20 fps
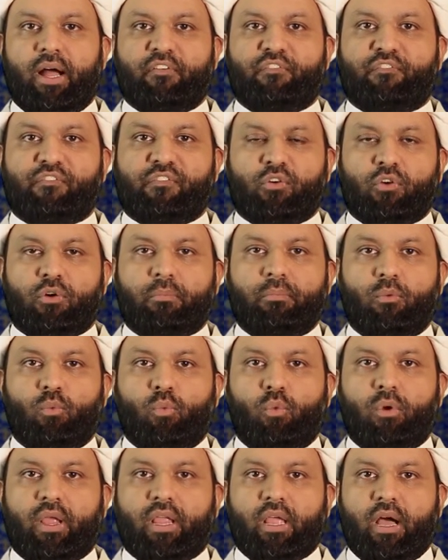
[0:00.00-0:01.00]

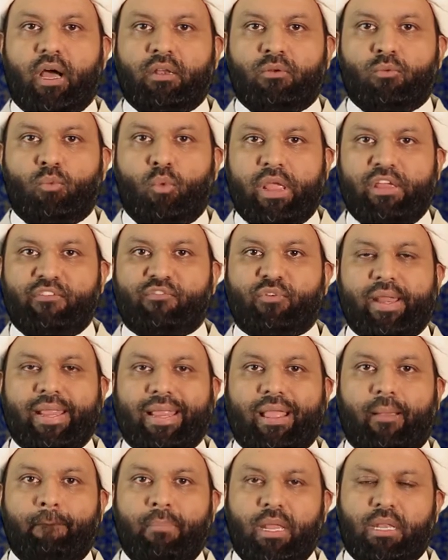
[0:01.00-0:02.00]
firm,
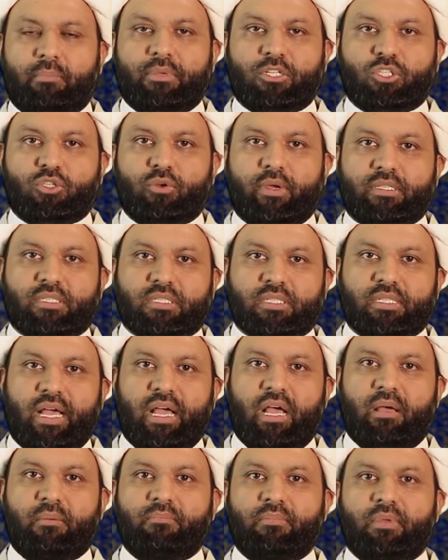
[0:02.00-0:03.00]
unwavering commitment to
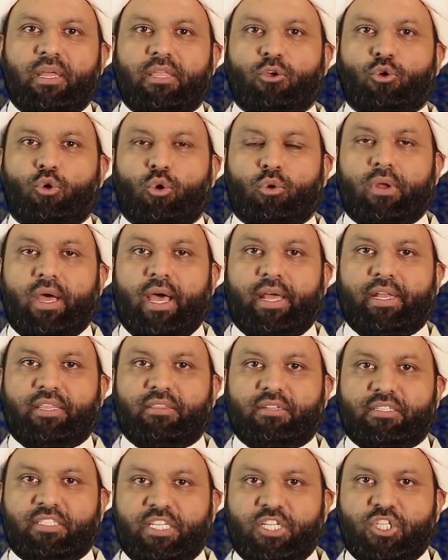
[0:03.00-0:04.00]
Islam, the Quran,
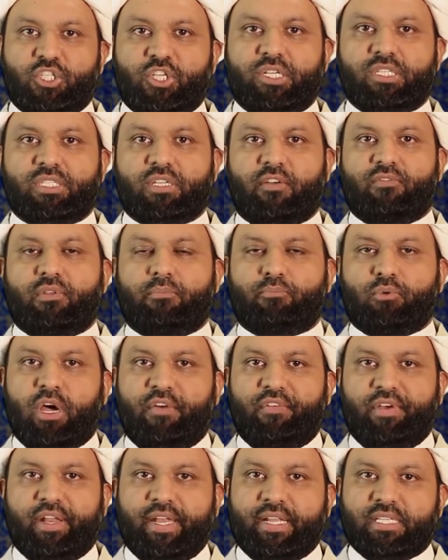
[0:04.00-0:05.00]
and the teachings of the
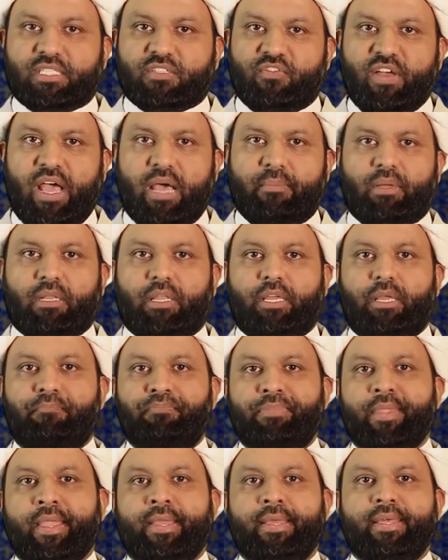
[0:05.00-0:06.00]
Prophet and his family,
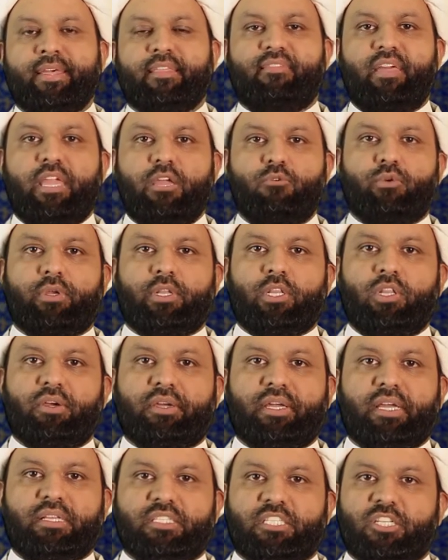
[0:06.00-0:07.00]
they would
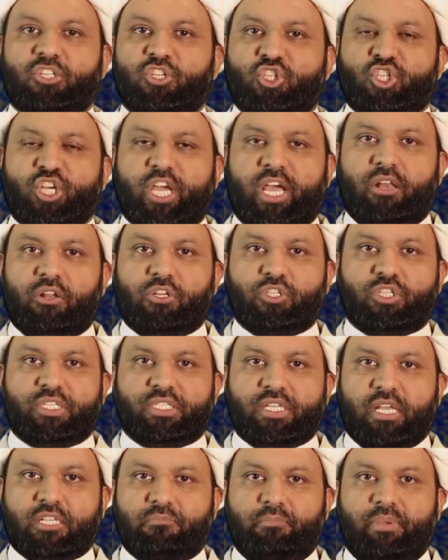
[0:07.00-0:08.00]
look at such
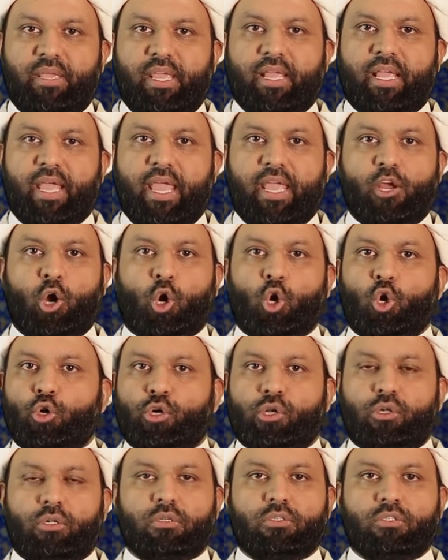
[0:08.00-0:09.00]
challenges as being a
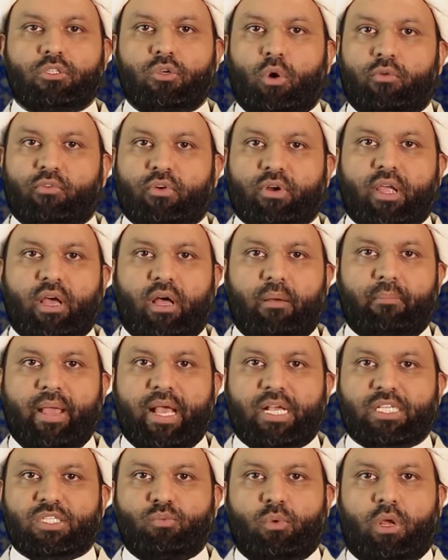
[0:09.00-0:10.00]
hurdle to overcome,
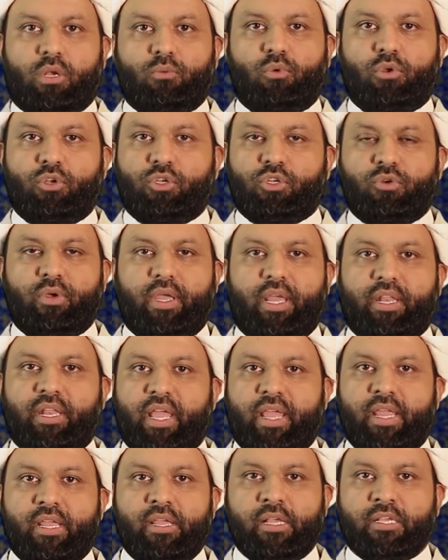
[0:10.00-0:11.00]
as one would do in
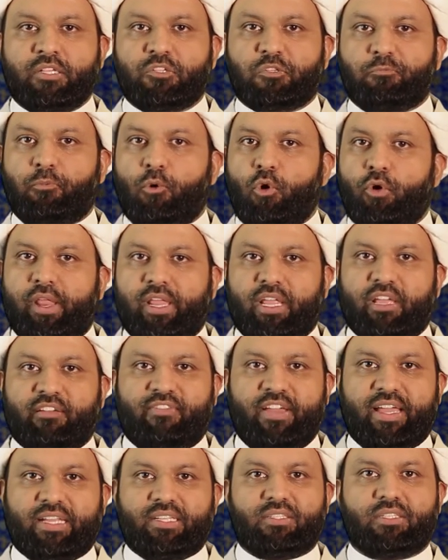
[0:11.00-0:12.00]
a sporting
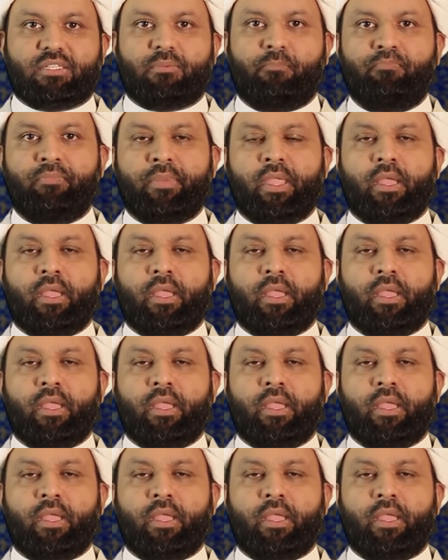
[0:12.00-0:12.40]
event.